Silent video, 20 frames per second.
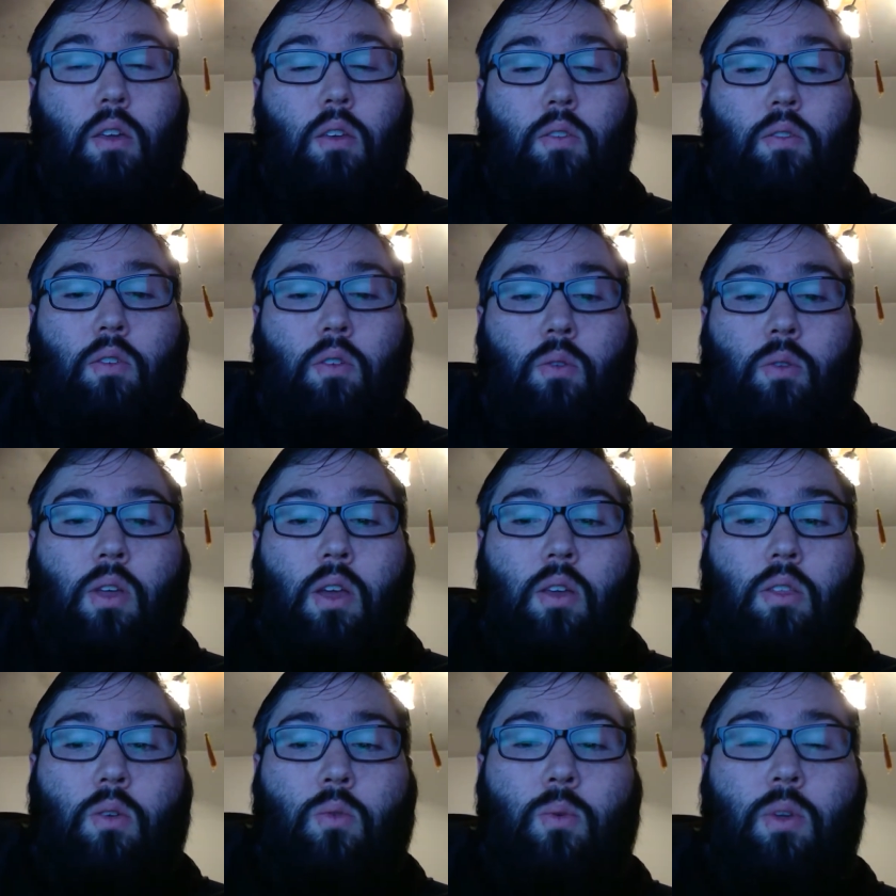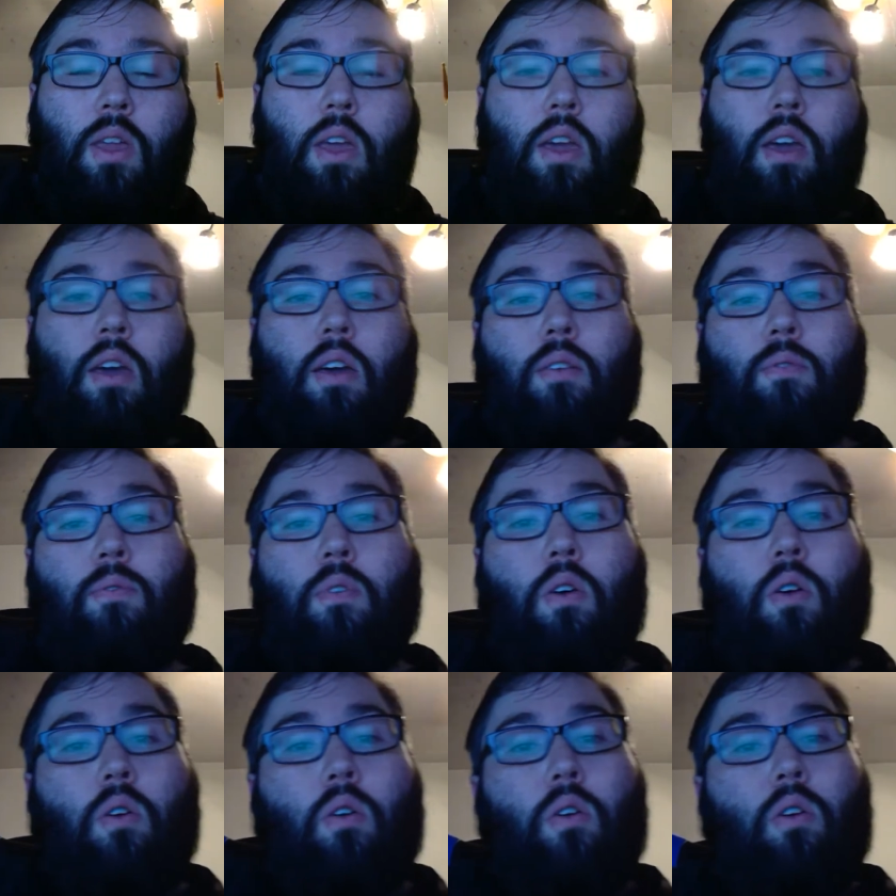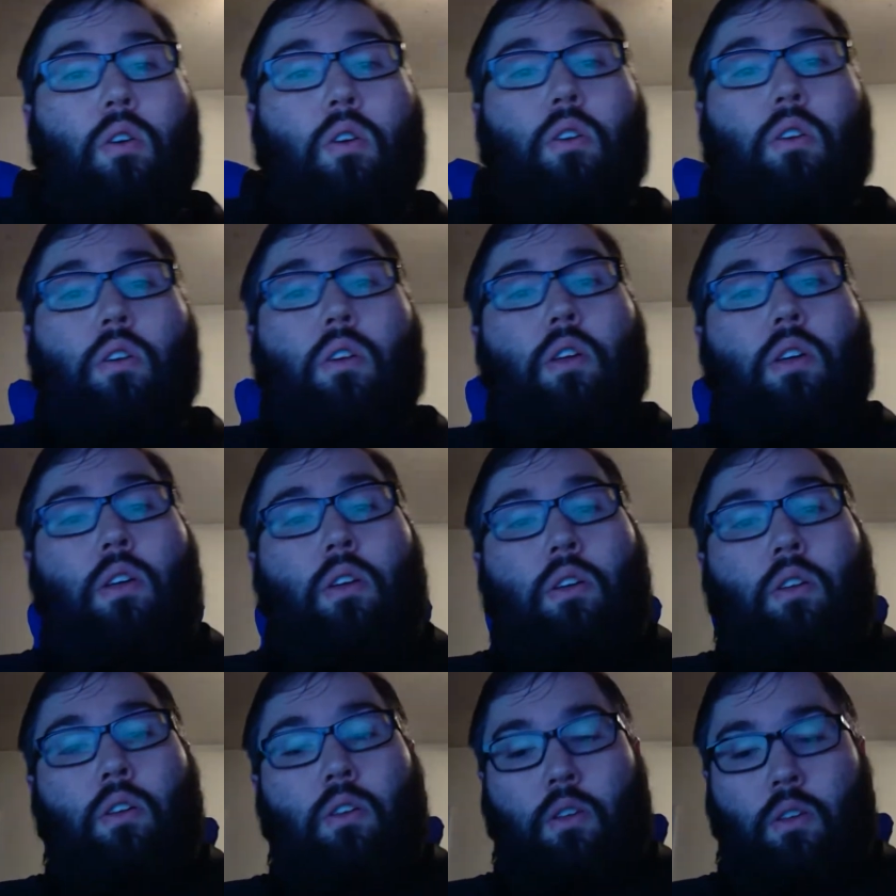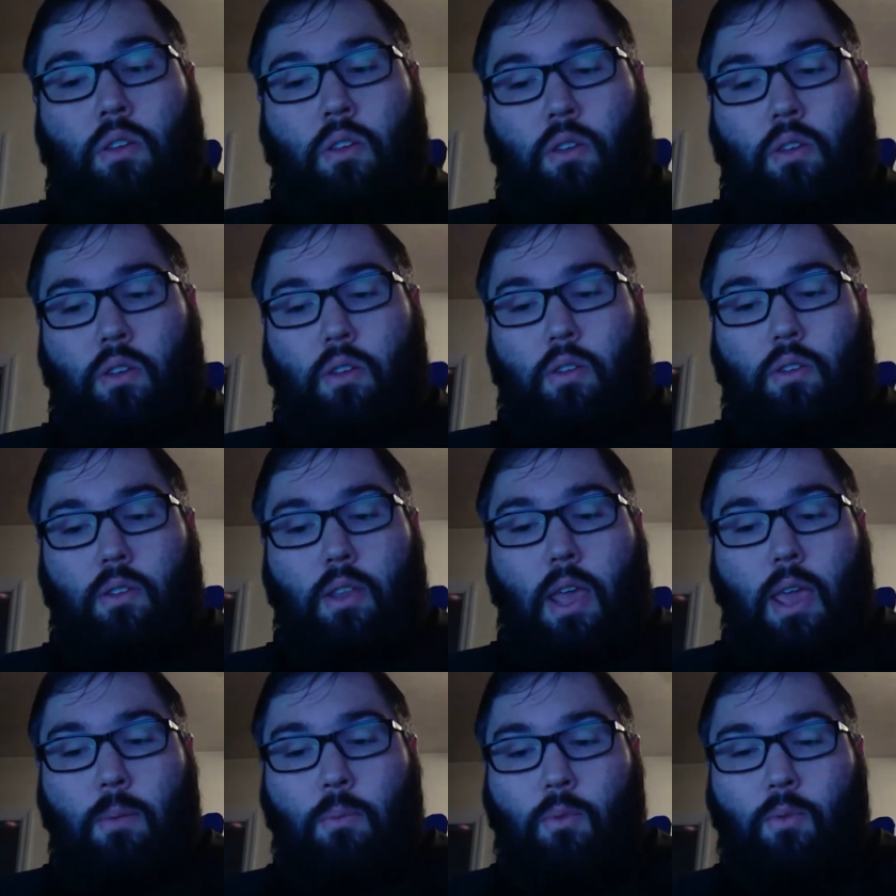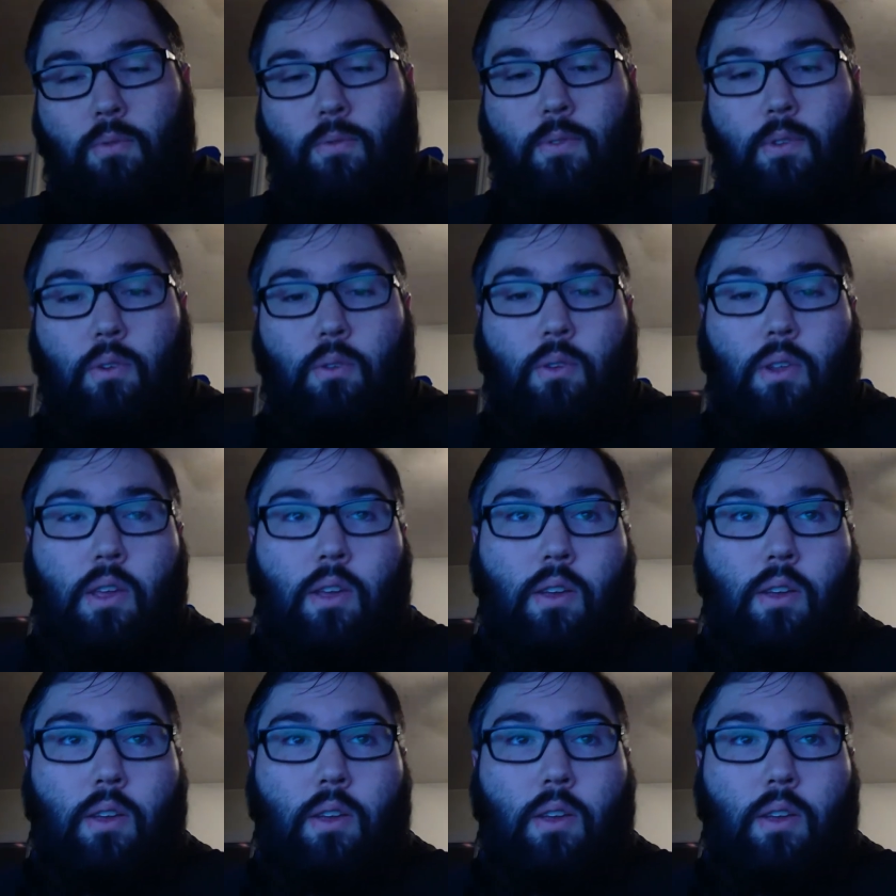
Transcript: So now that we have our table filled